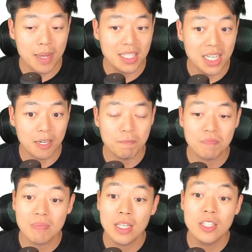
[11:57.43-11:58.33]
idea.
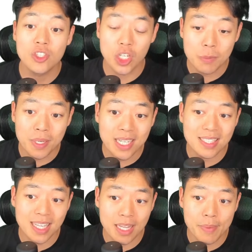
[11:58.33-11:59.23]
Just because
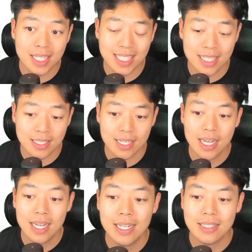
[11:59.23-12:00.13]
the limit exists
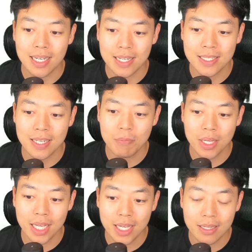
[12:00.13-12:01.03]
doesn't
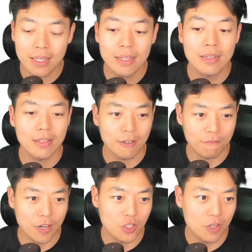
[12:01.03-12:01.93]
mean the
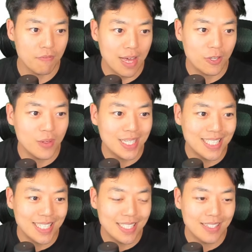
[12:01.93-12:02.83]
function value
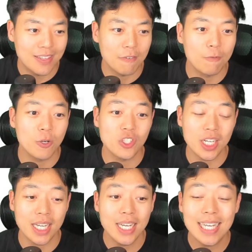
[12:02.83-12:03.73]
exists. Therefore,
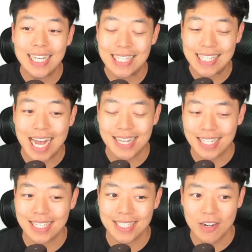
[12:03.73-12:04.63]
G is not
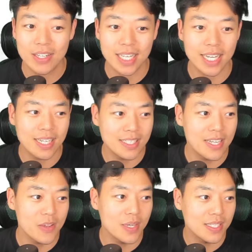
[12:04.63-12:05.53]
necessarily
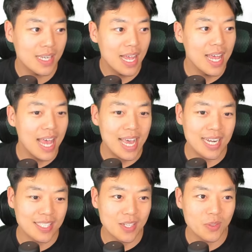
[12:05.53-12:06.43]
continuous at
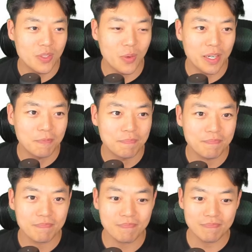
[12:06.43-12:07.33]
x equals 3.
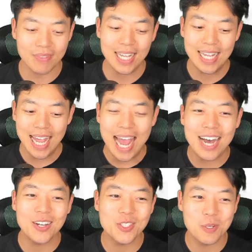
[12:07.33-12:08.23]

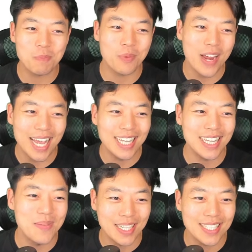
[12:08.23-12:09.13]
Algebraic
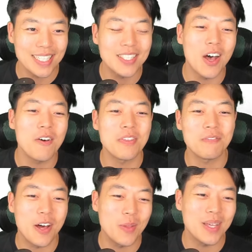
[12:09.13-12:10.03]
limits. Solve the
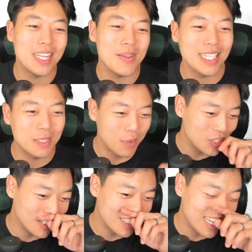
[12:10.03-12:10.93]
following limit
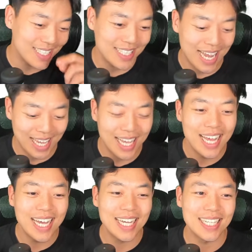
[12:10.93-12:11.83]
expressions. Let's take
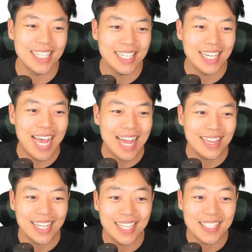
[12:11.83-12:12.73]
a look at
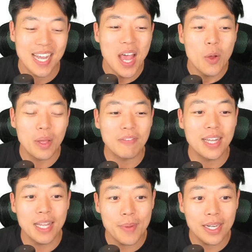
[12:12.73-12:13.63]
these. We have the
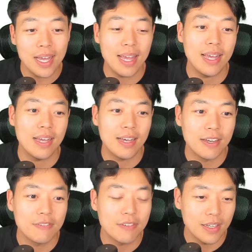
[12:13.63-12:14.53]
limit
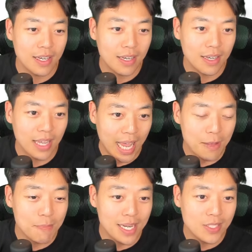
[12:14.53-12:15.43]
of 8
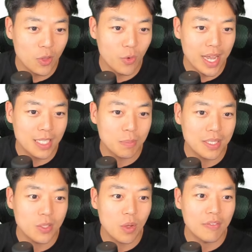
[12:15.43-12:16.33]
minus 3x plus
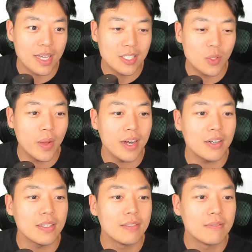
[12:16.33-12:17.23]
12x
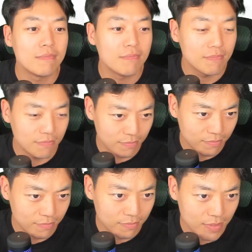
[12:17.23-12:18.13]
squared
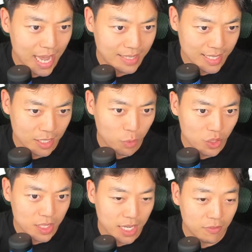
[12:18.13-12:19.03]
as x
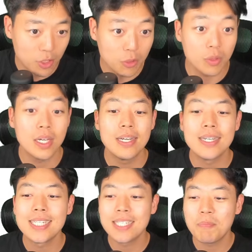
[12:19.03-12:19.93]
approaches negative 2.
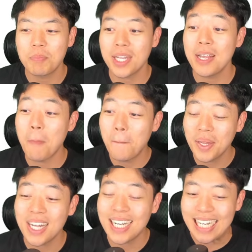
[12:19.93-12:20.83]
Simply
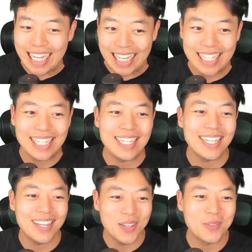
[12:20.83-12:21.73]
plug in
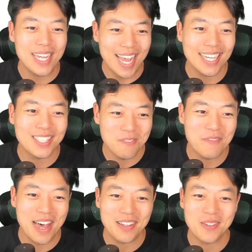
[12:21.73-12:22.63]
those x
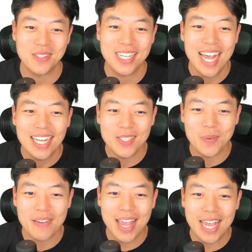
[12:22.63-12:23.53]
values. So we
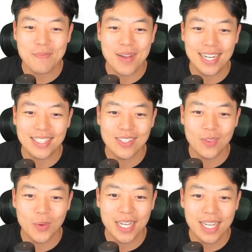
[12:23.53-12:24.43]
have 8 minus
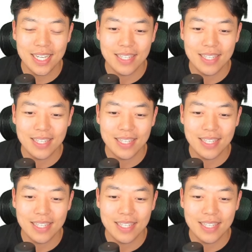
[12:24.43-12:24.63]
3,